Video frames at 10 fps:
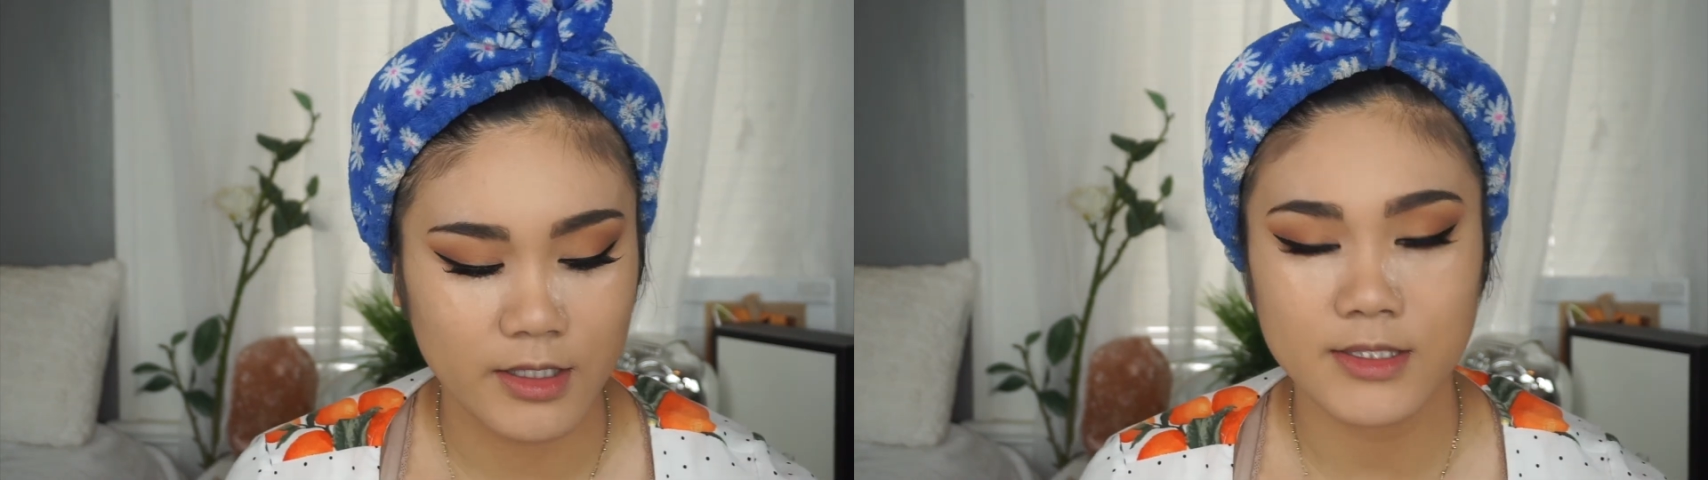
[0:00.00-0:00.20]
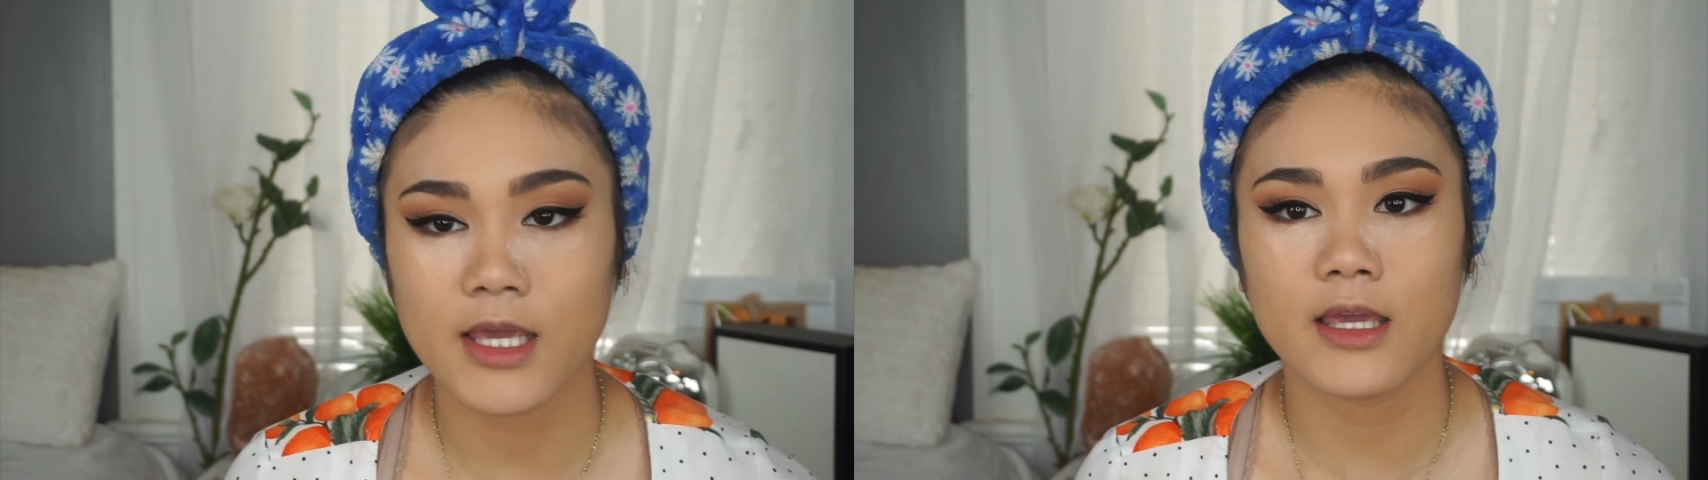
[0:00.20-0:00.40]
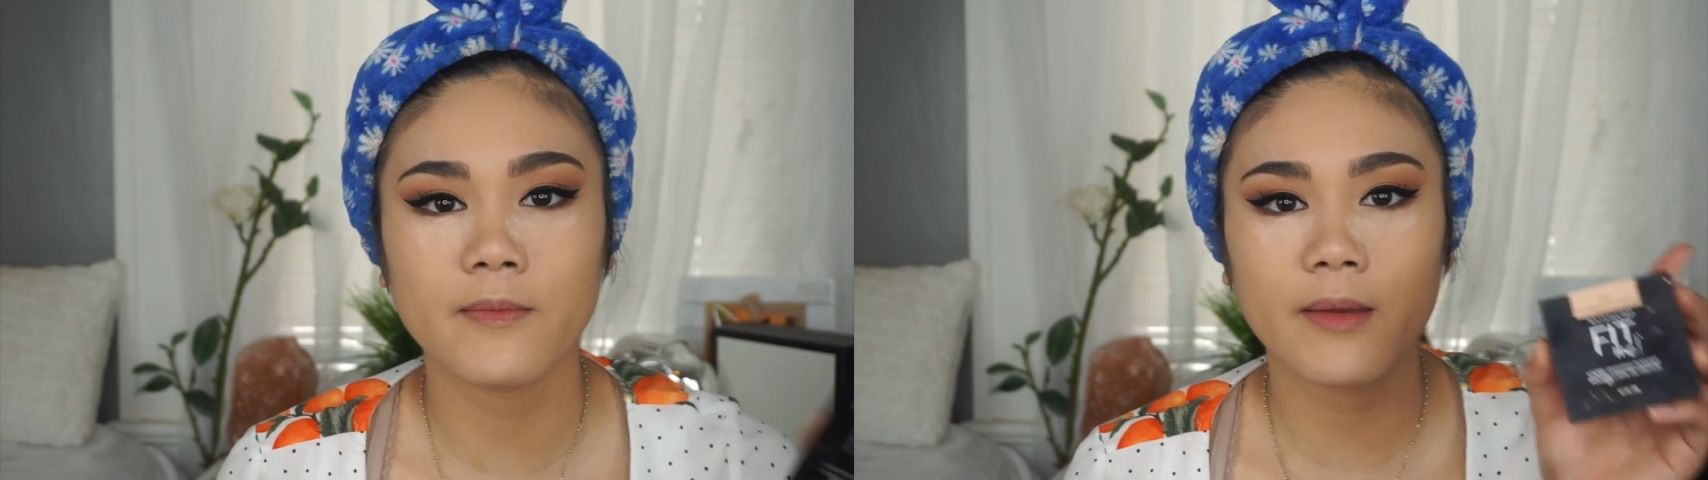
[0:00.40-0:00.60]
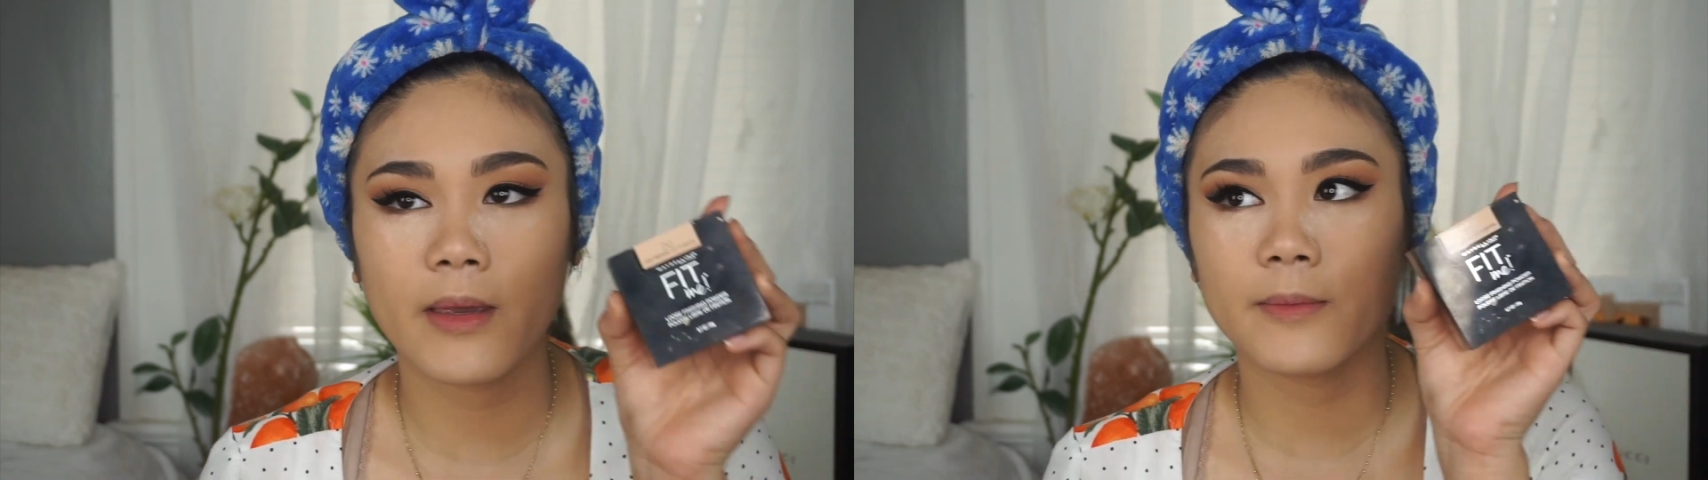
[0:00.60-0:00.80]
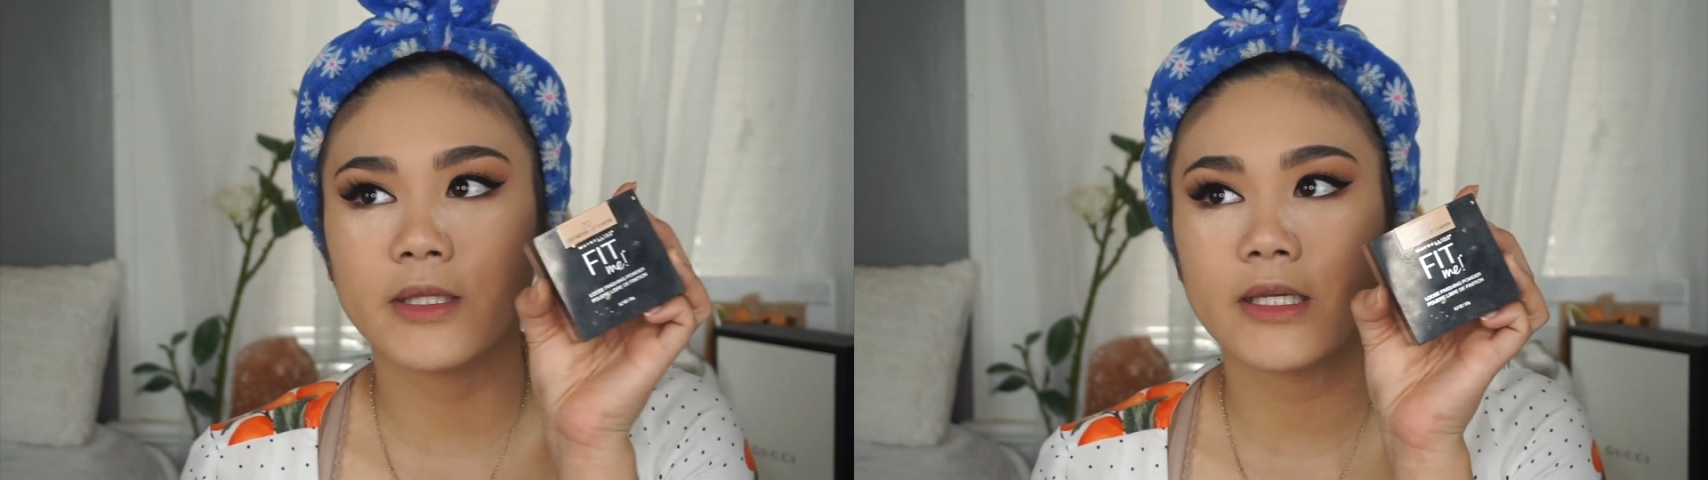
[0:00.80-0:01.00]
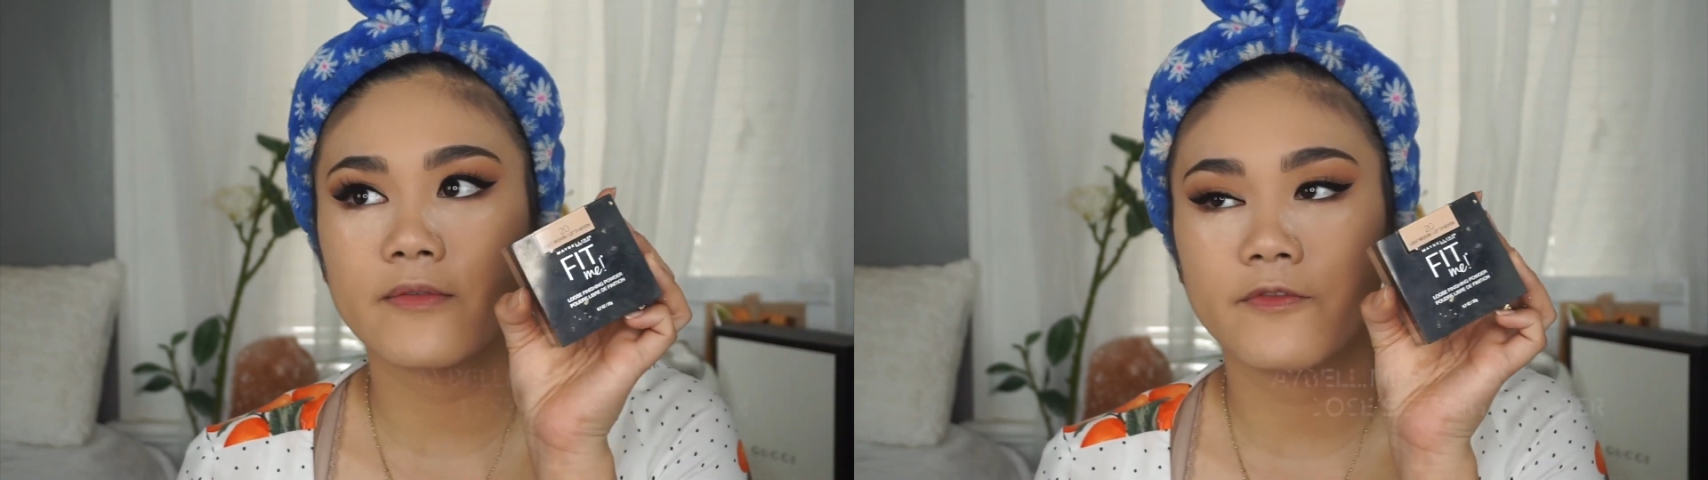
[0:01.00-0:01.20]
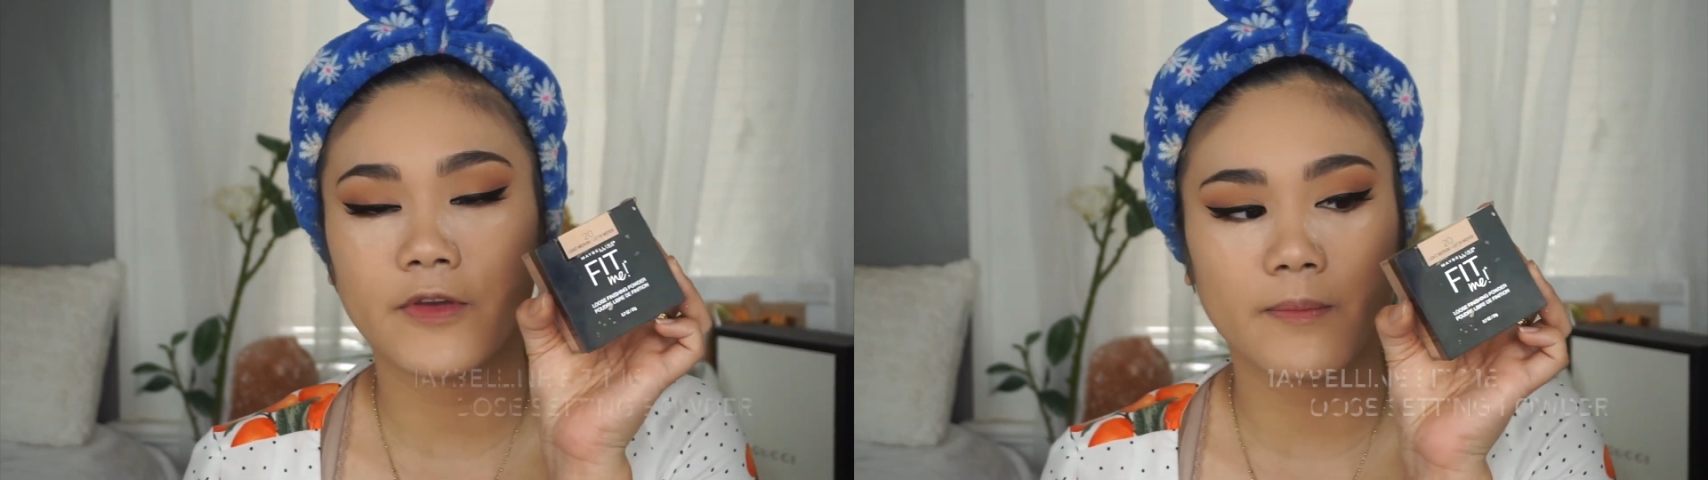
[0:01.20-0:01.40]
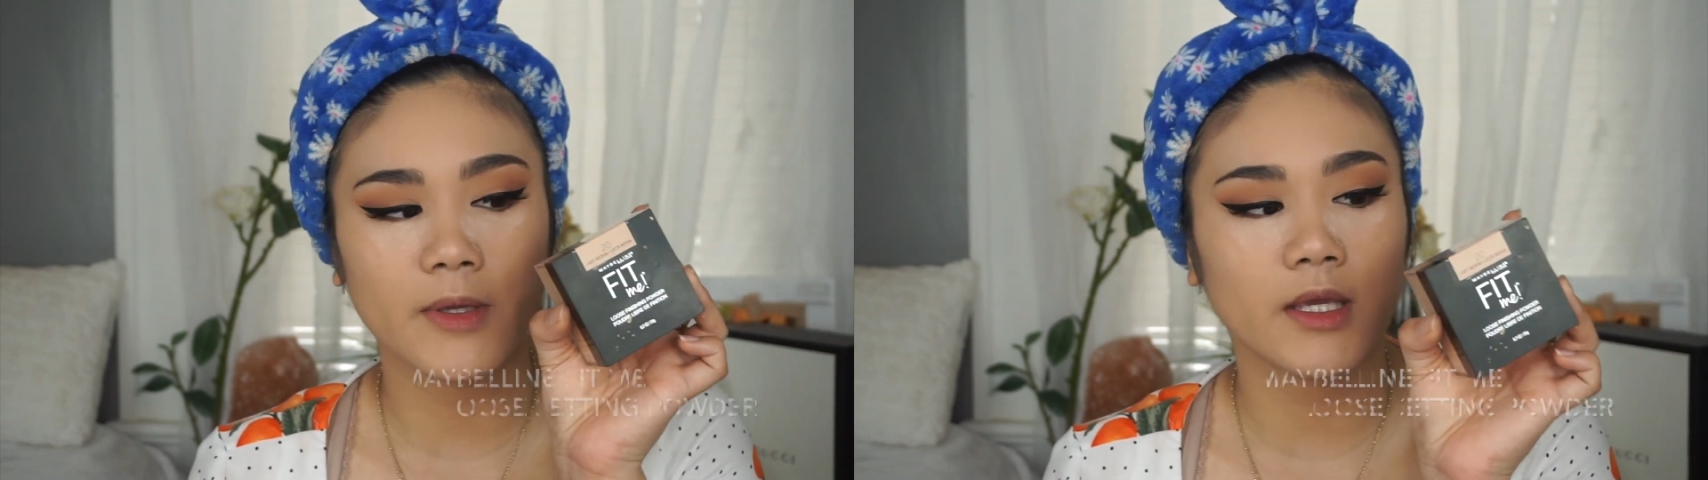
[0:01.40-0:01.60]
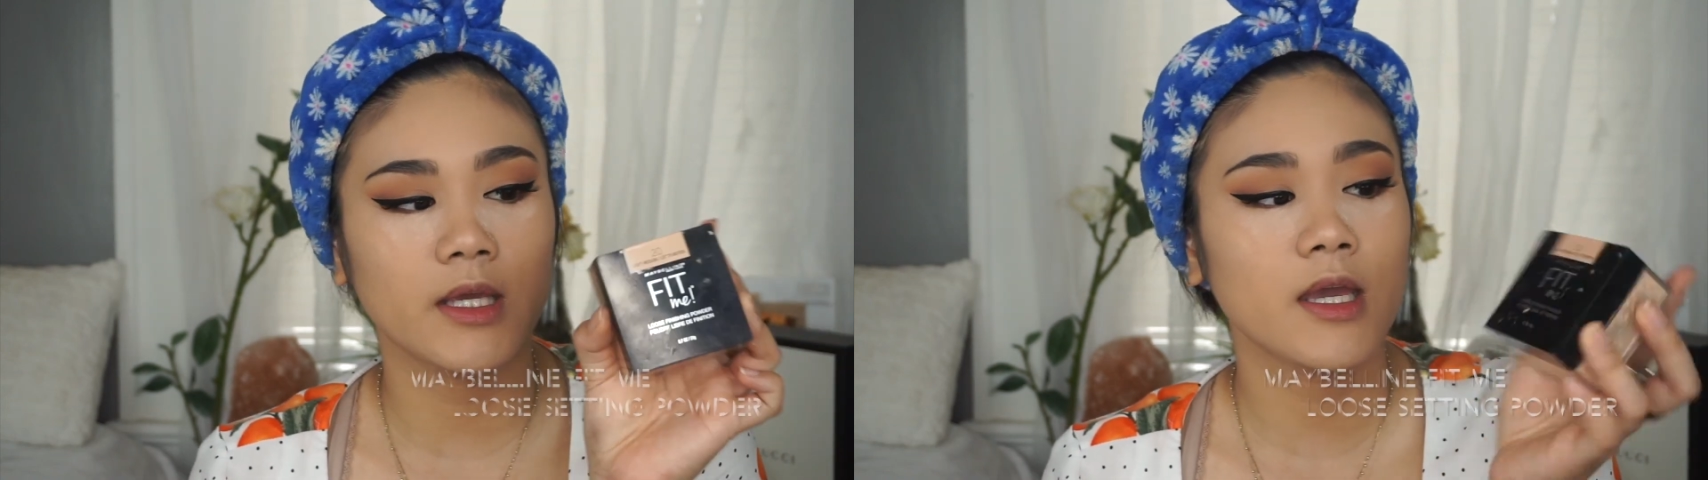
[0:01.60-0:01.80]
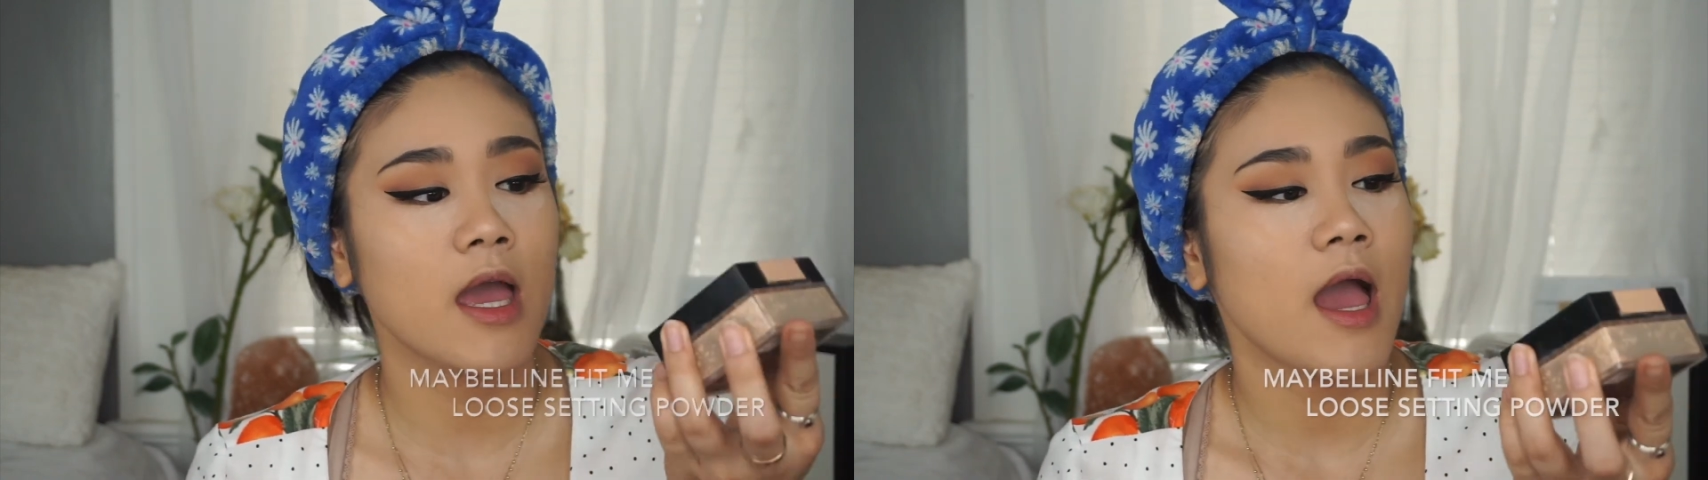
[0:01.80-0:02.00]
And then taking my Maybelline Fit
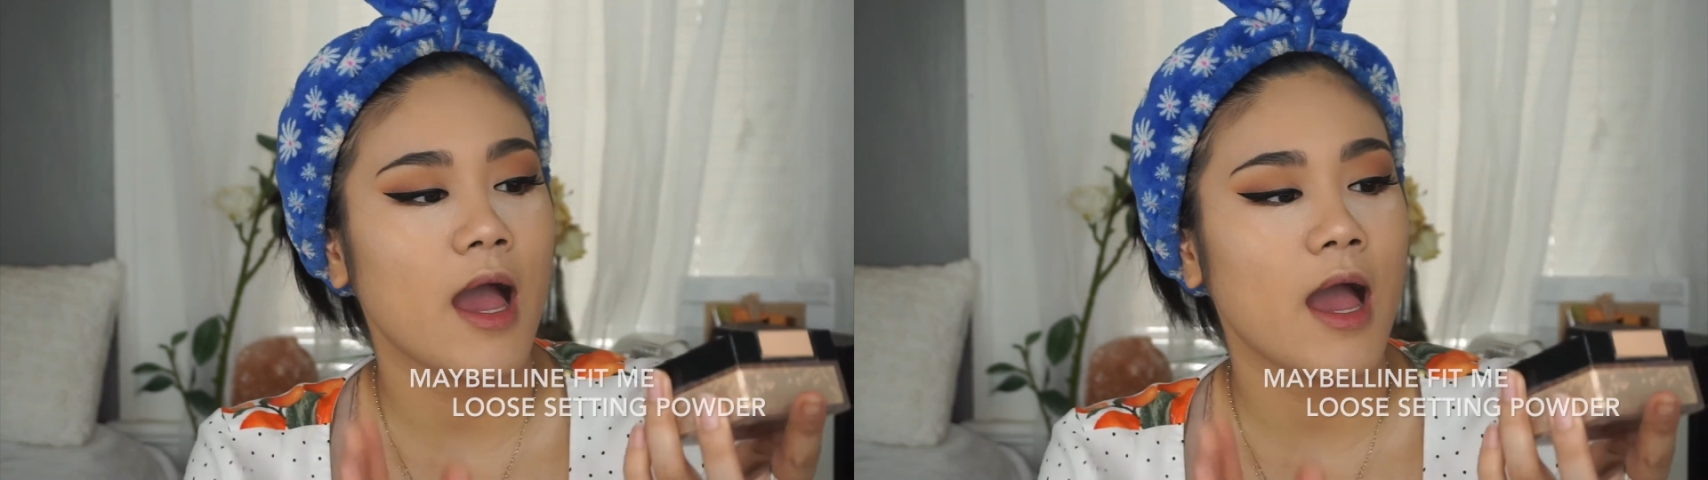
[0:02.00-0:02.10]
Me,